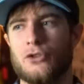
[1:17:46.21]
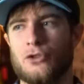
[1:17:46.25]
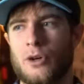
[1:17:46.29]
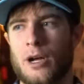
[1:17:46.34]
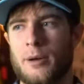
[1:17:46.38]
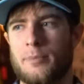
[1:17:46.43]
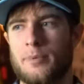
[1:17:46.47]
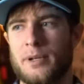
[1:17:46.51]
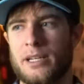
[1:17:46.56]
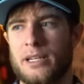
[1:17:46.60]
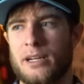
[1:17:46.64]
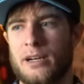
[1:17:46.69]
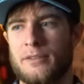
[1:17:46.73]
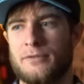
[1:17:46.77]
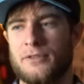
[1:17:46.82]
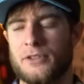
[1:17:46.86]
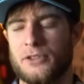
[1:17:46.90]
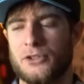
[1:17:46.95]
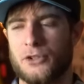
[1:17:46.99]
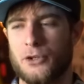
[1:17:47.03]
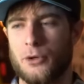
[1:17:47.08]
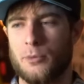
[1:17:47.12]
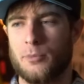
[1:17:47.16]
dropping off
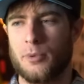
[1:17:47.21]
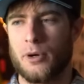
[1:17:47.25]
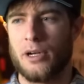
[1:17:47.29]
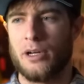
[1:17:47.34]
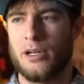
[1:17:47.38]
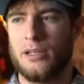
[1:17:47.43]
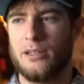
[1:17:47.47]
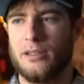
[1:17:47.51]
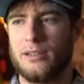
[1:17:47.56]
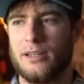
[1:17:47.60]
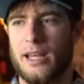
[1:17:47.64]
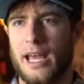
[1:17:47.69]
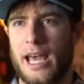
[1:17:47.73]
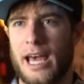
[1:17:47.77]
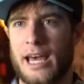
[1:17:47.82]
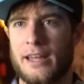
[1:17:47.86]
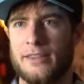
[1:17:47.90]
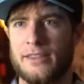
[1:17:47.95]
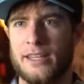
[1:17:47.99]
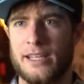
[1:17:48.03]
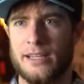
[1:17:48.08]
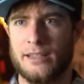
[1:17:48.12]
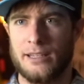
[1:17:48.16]
the Supra
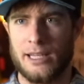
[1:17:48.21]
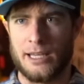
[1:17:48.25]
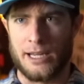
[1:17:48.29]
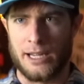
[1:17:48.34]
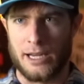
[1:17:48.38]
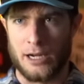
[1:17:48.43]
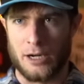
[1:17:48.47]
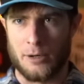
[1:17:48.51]
at the Atlanta